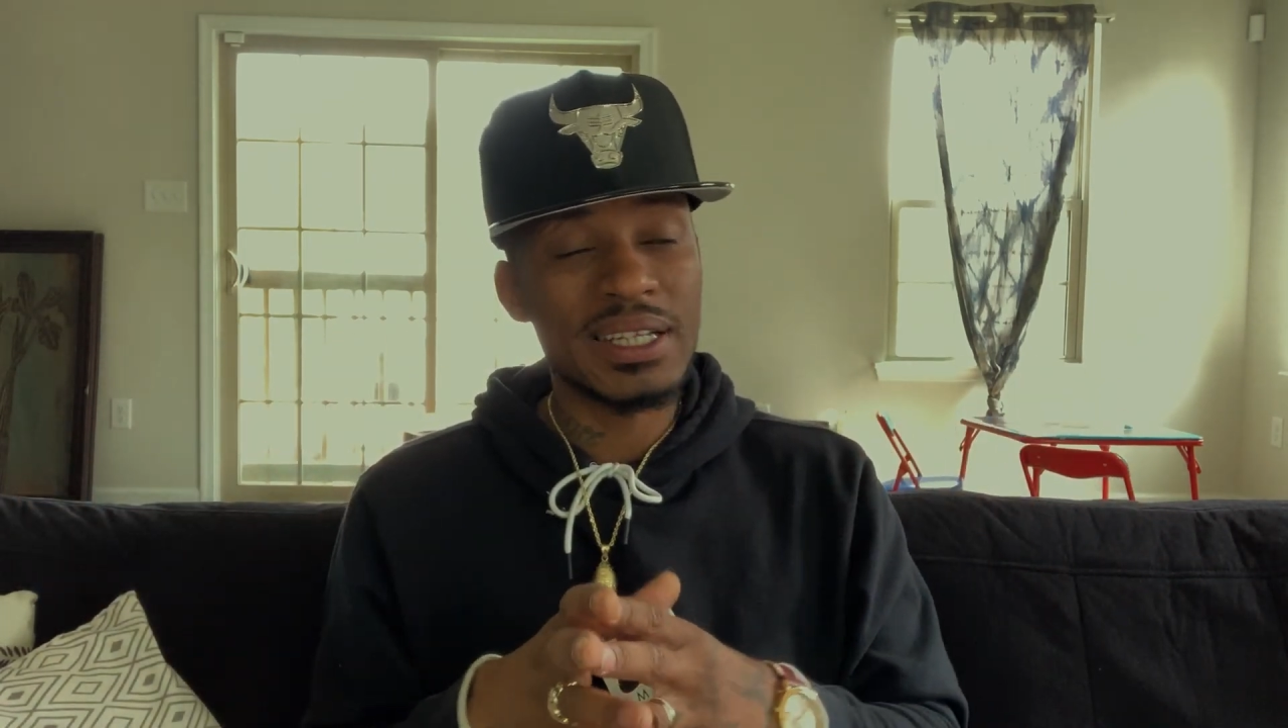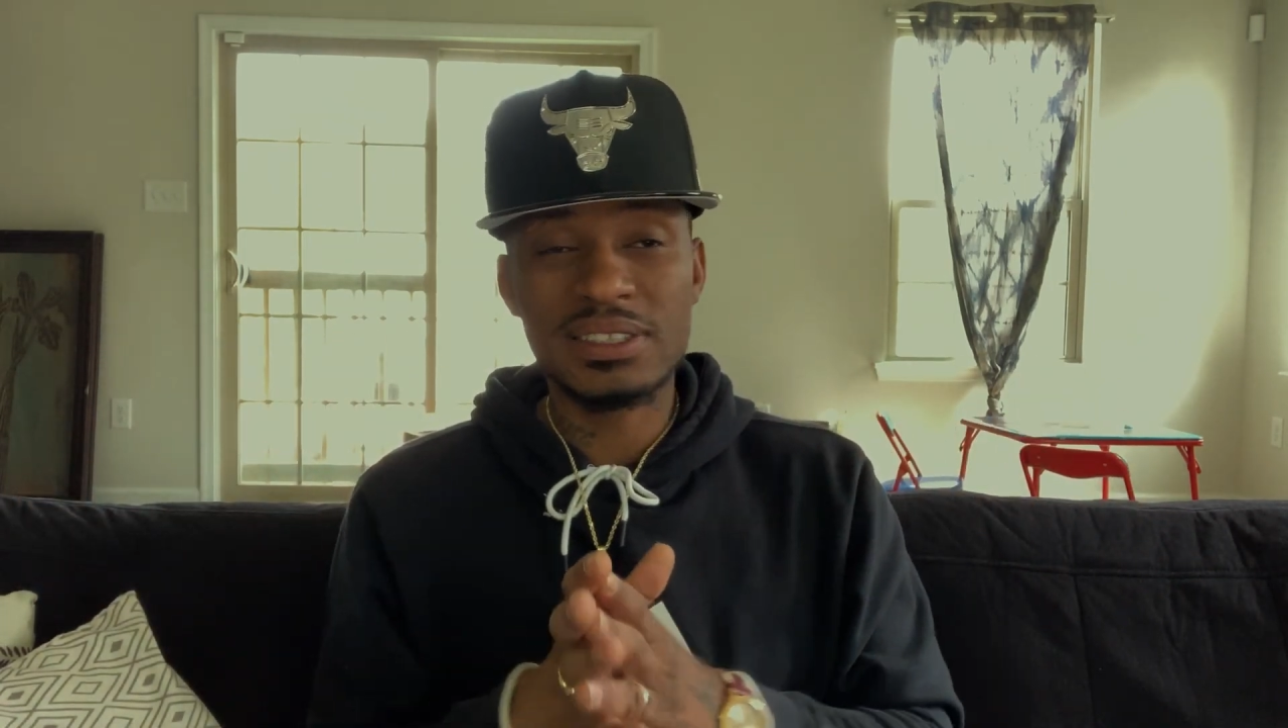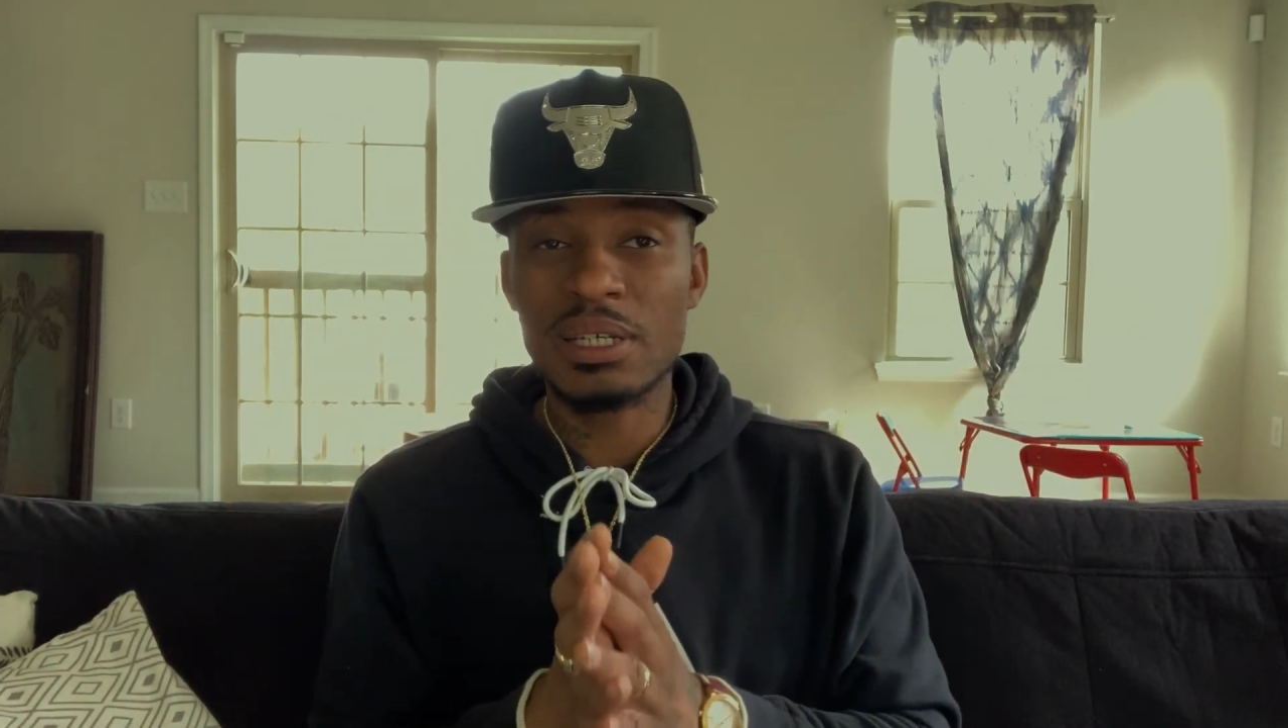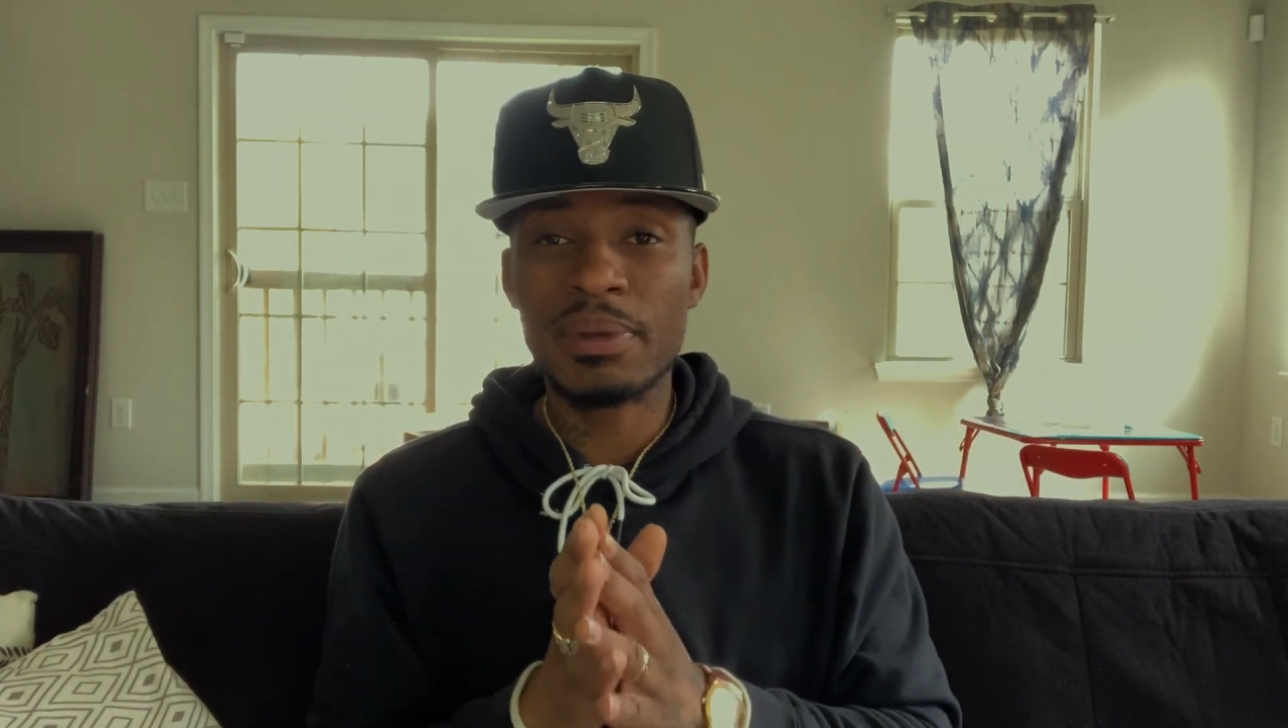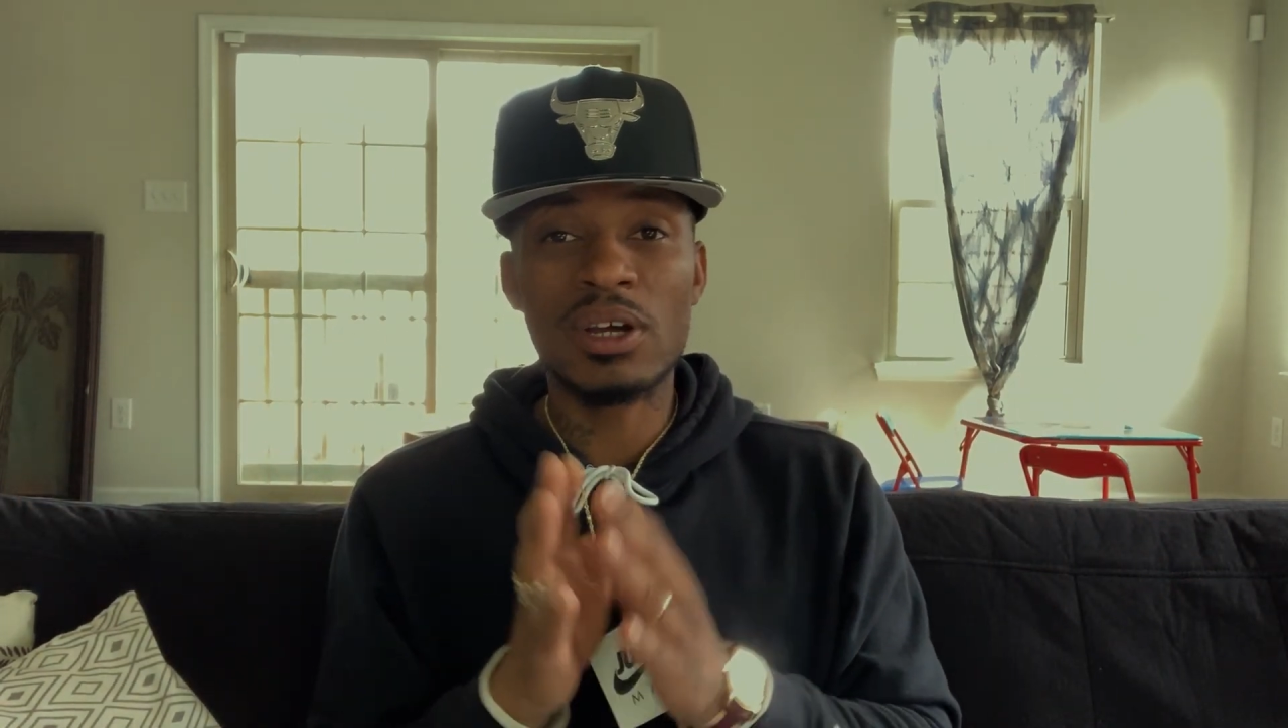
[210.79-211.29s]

I said, man,